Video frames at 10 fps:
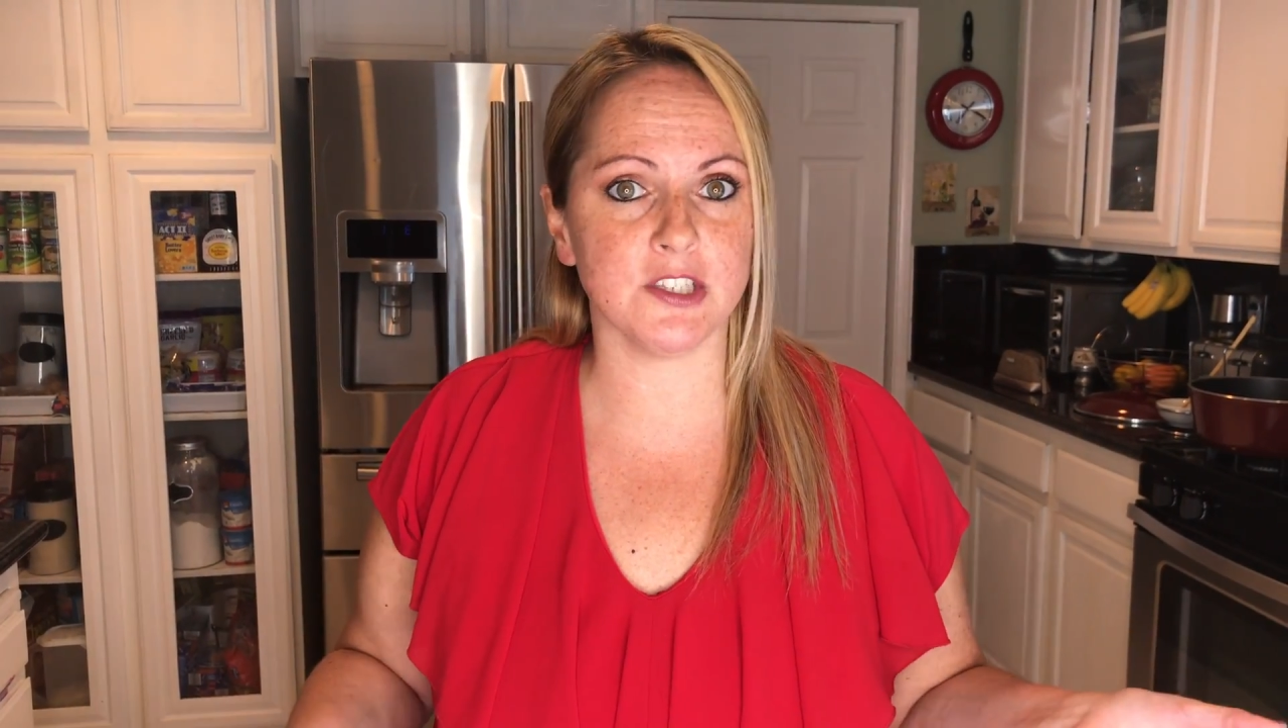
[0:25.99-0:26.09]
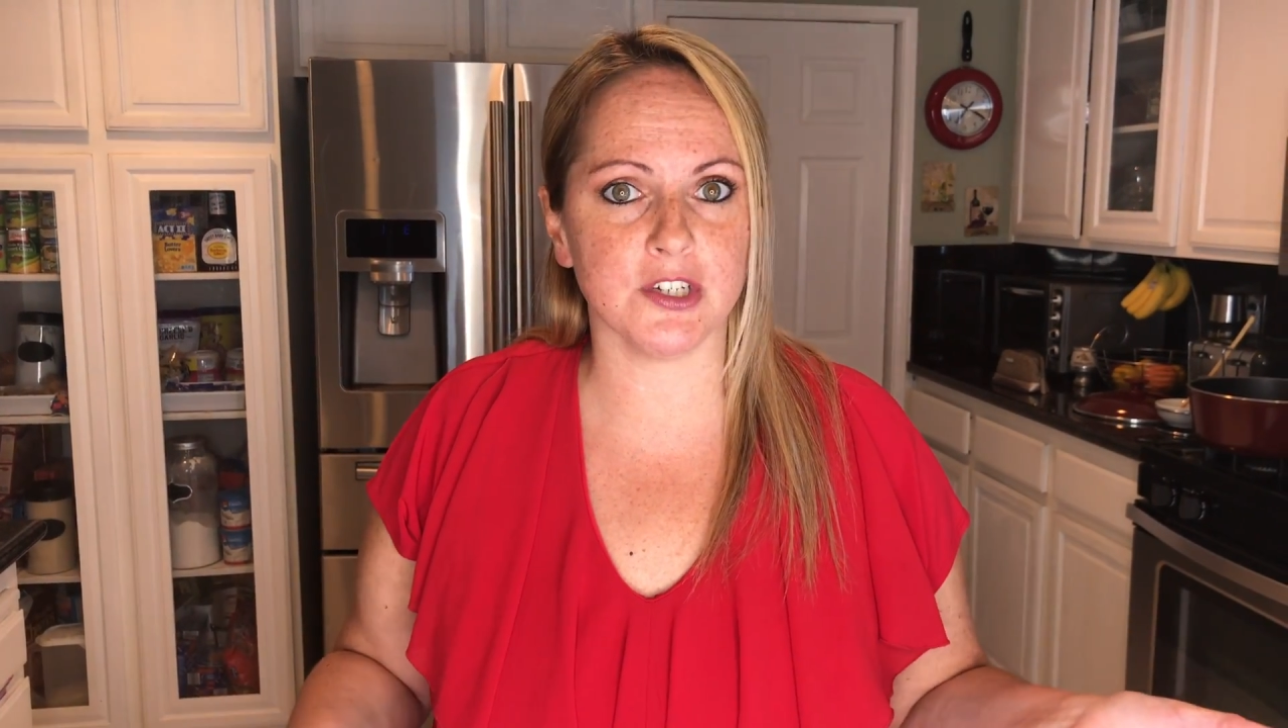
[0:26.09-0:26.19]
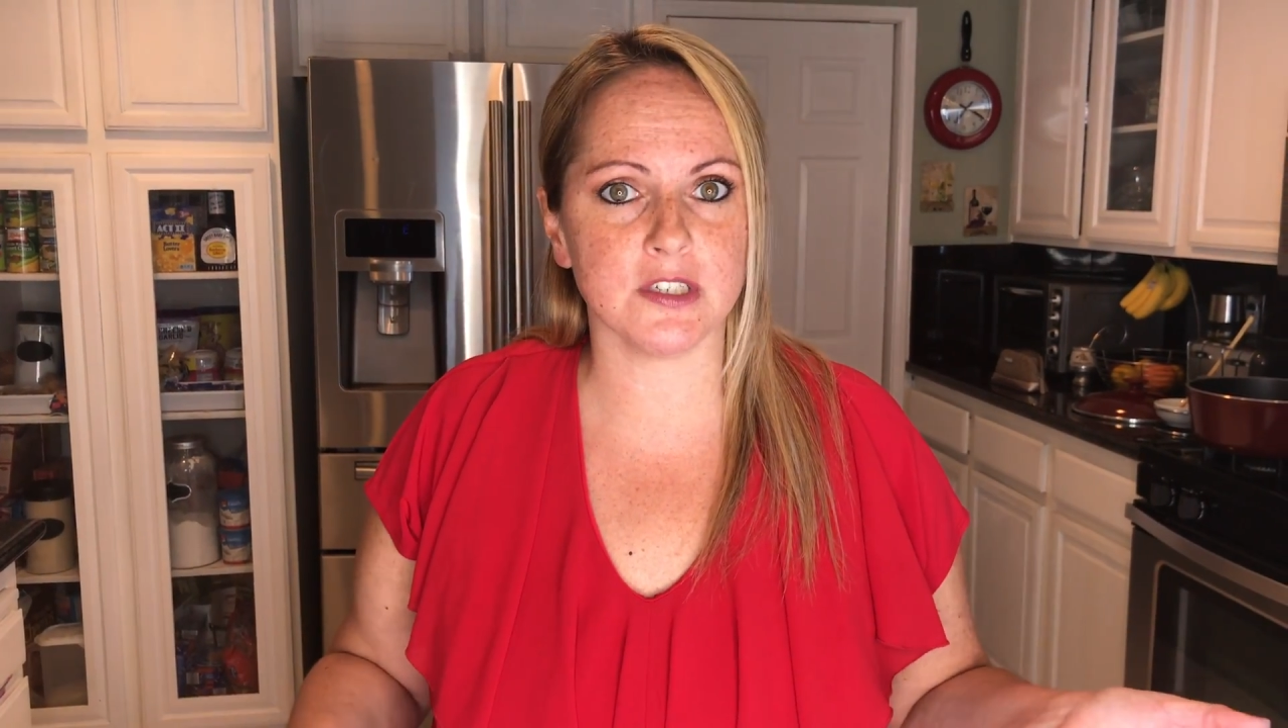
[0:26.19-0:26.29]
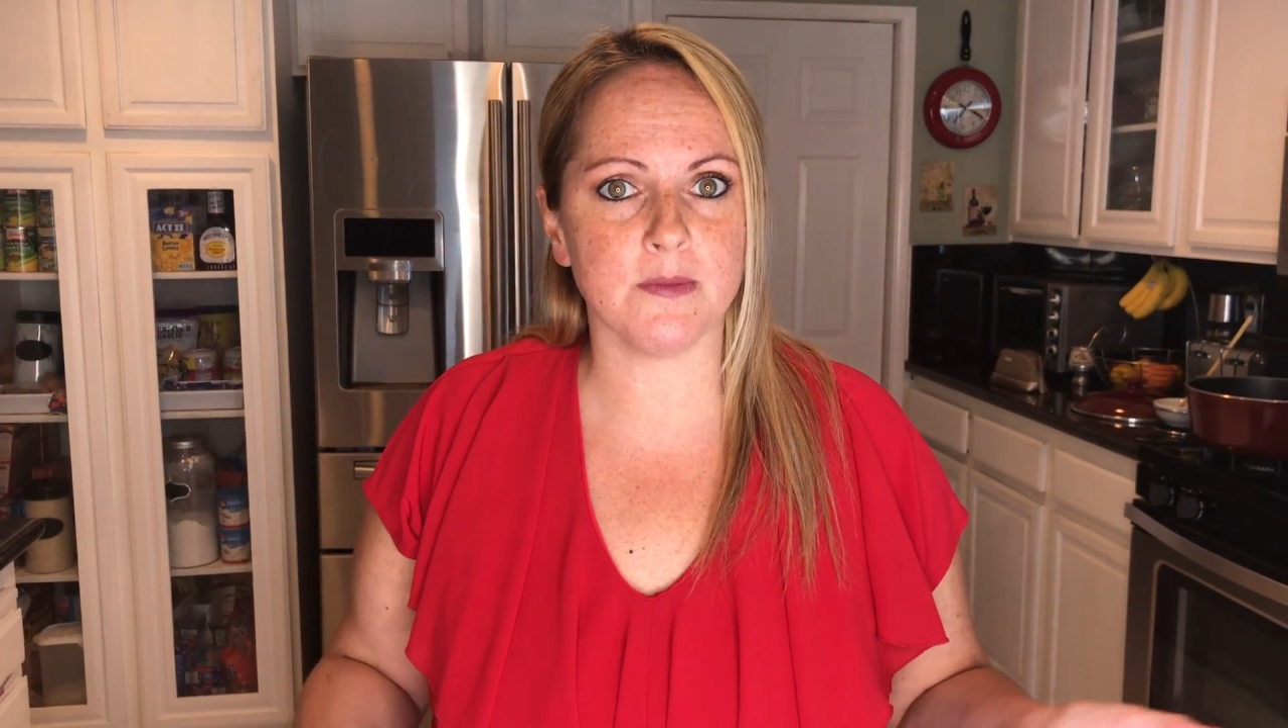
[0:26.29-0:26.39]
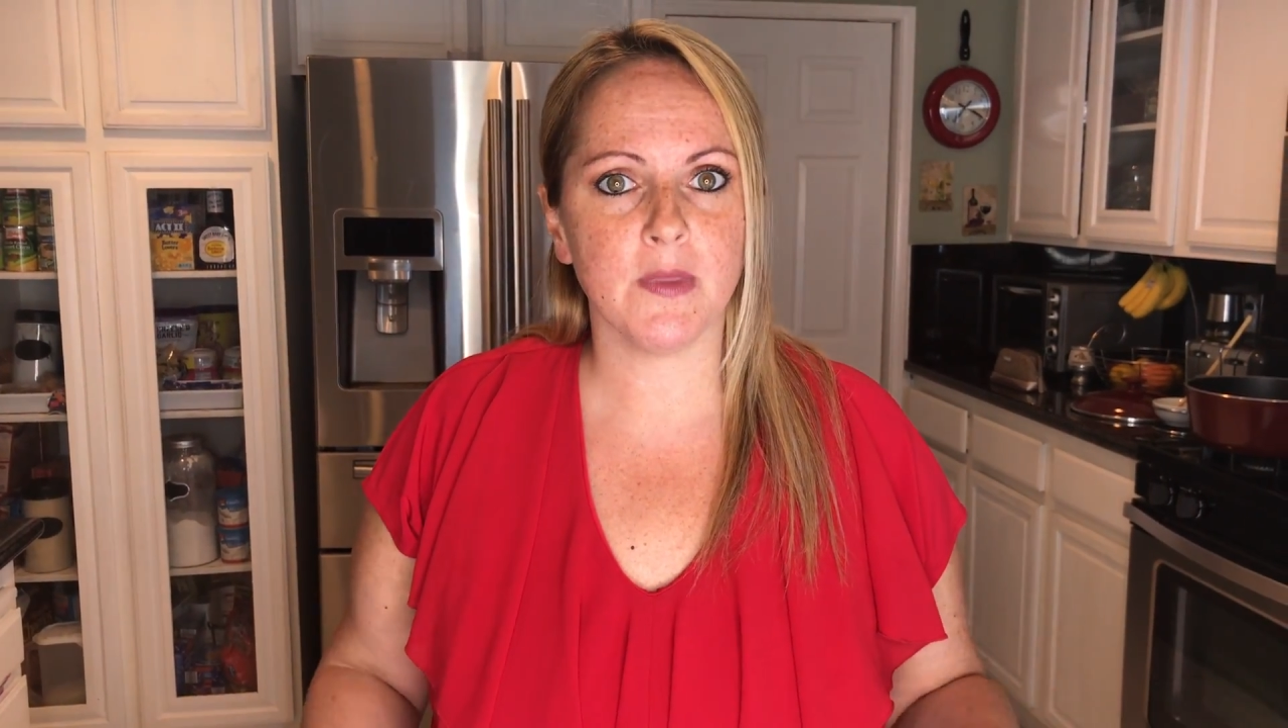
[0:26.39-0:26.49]

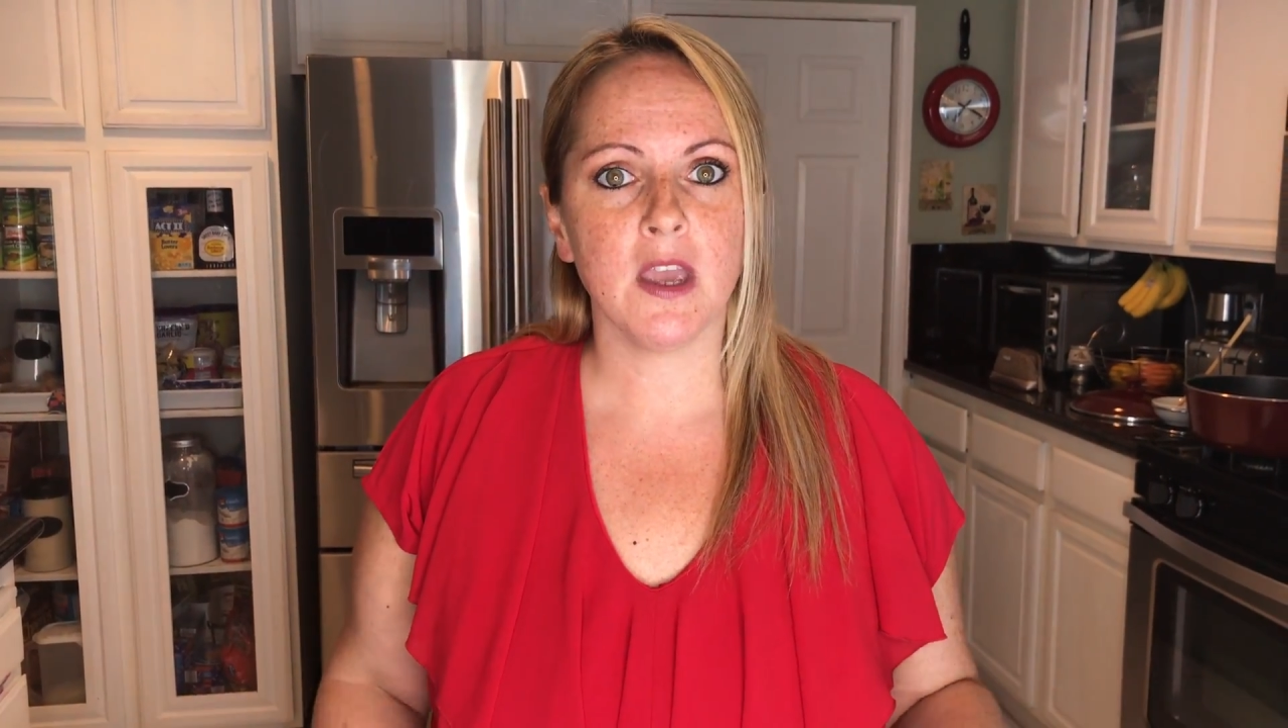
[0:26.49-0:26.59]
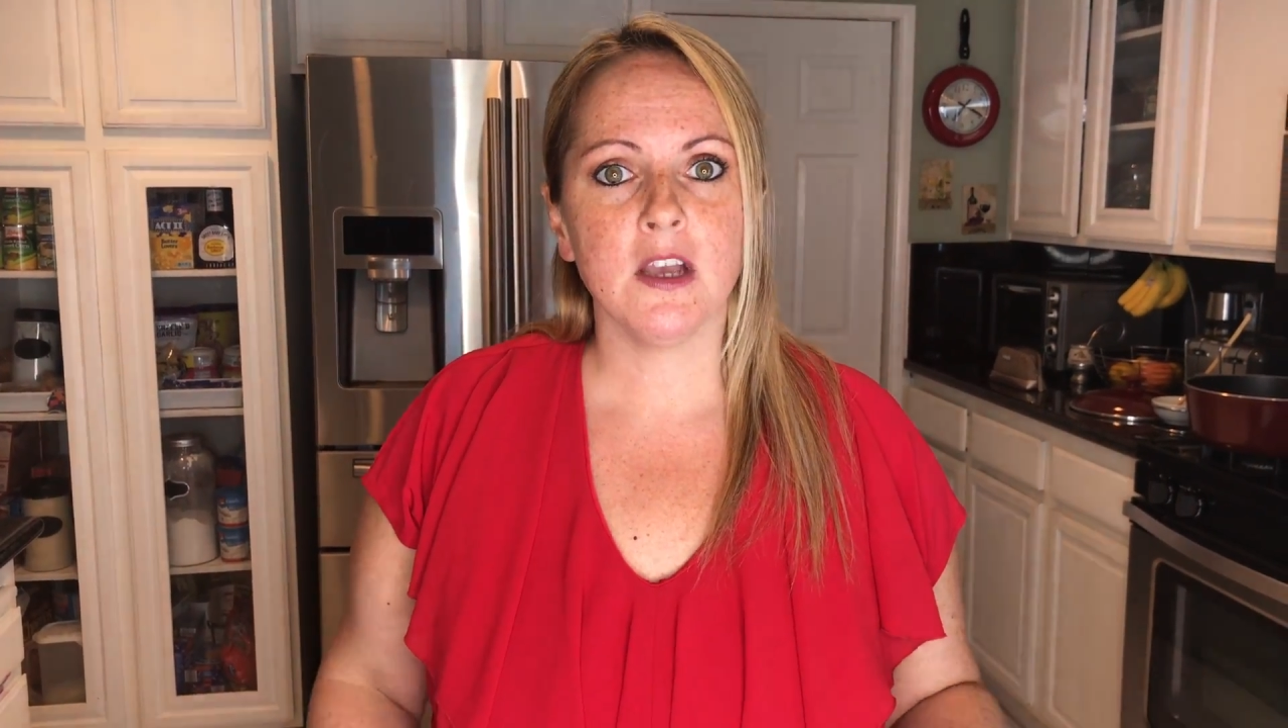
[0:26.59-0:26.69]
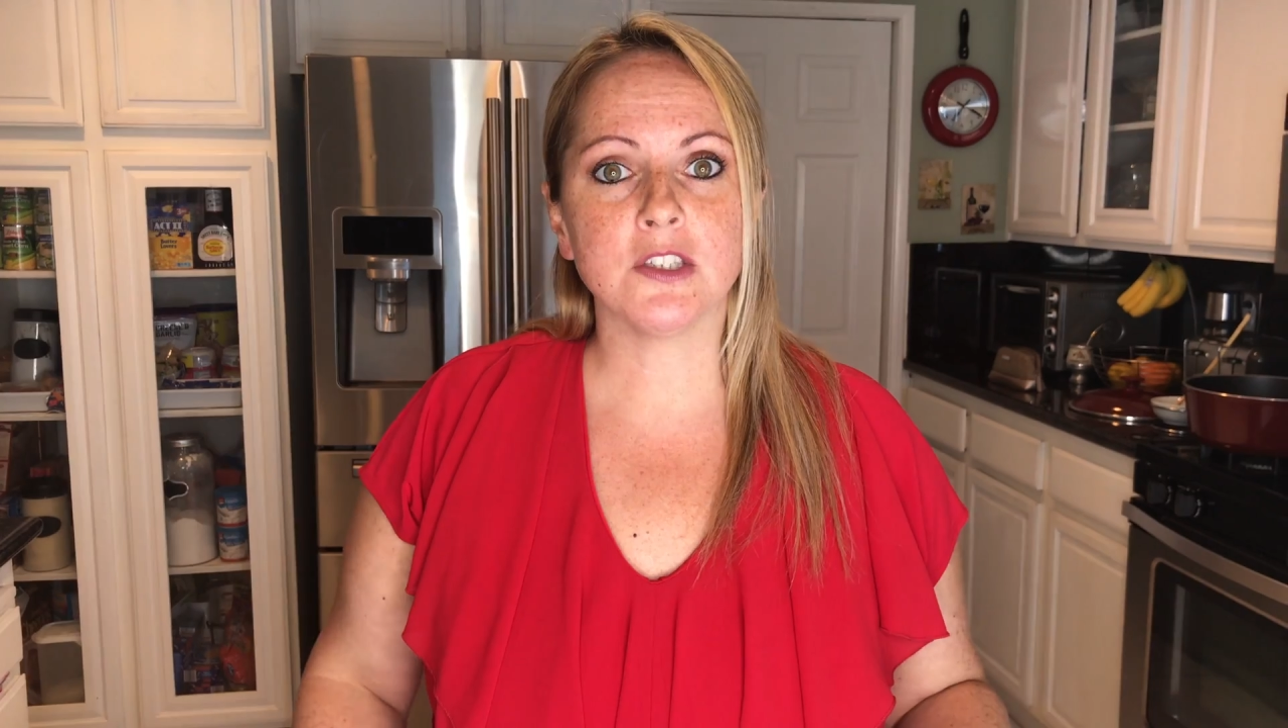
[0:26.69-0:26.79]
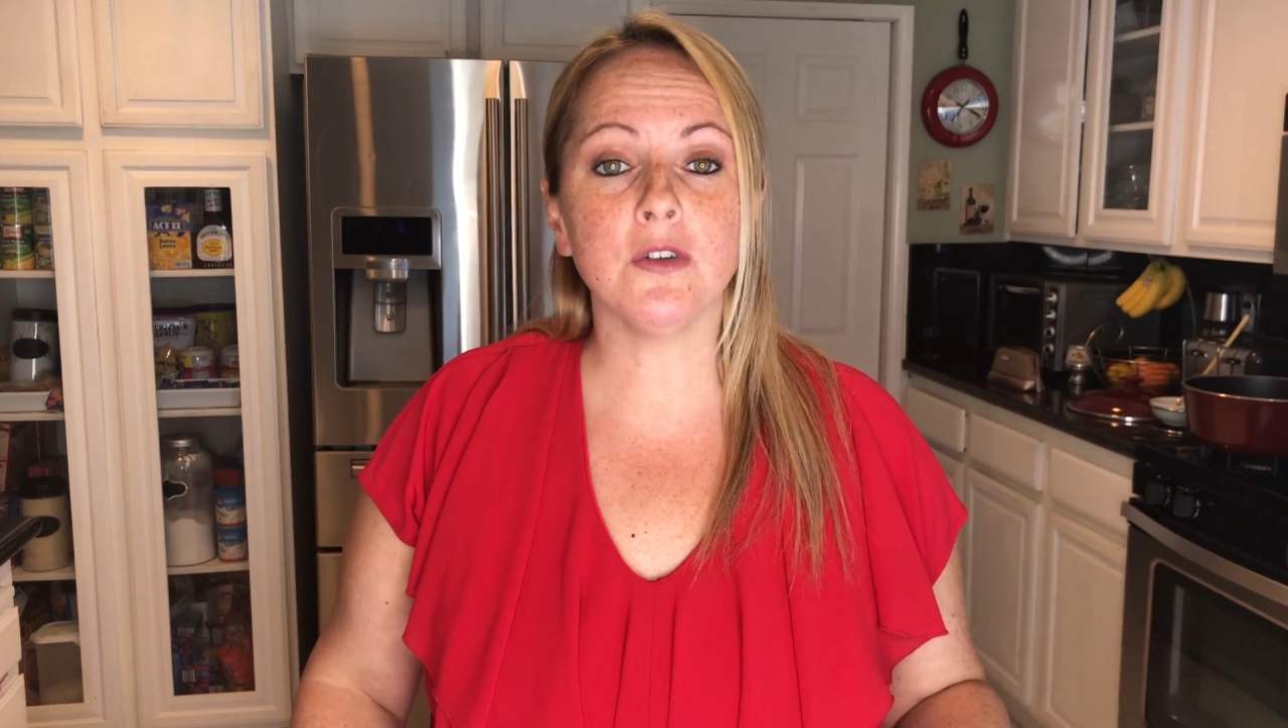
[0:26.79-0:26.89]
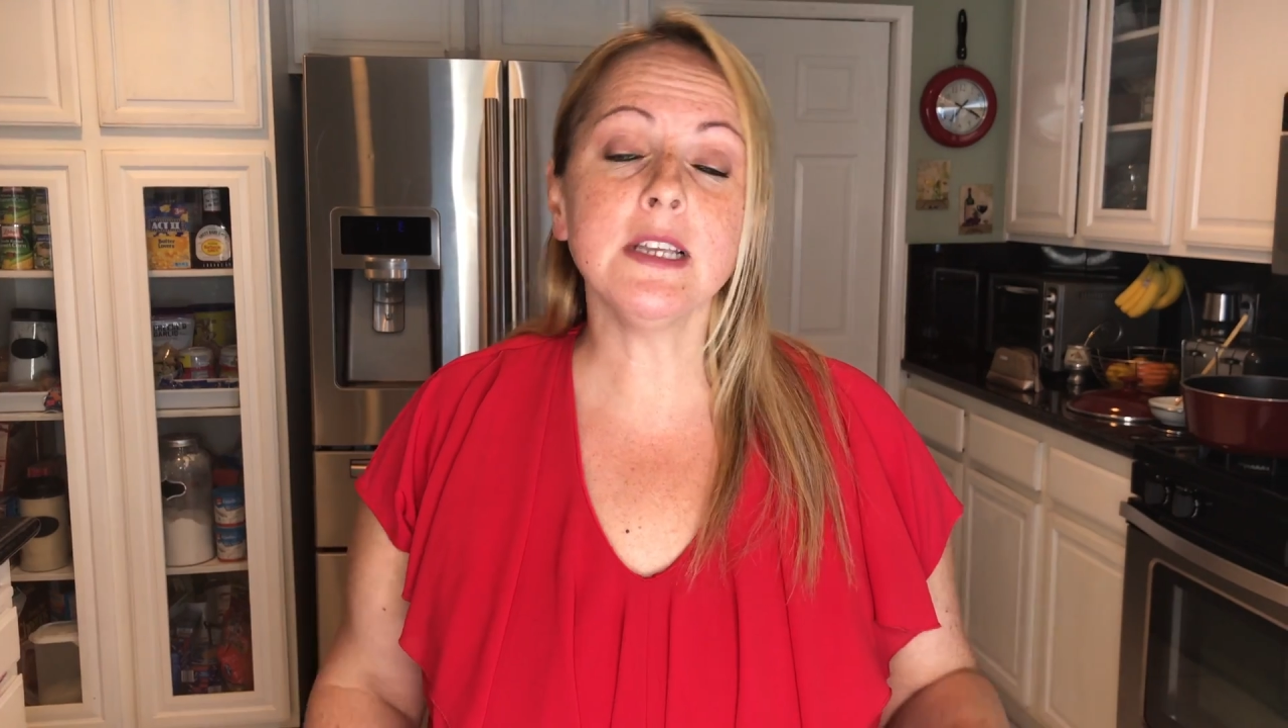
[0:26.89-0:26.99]

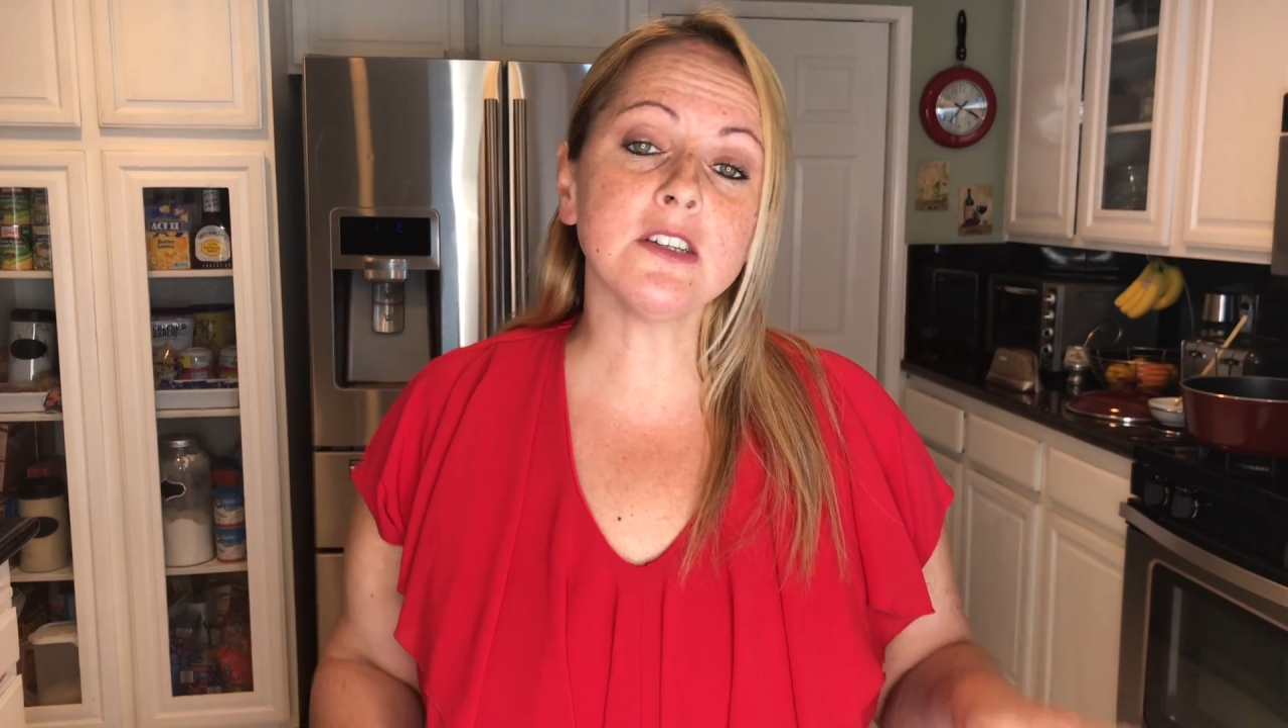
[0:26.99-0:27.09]
appetizers.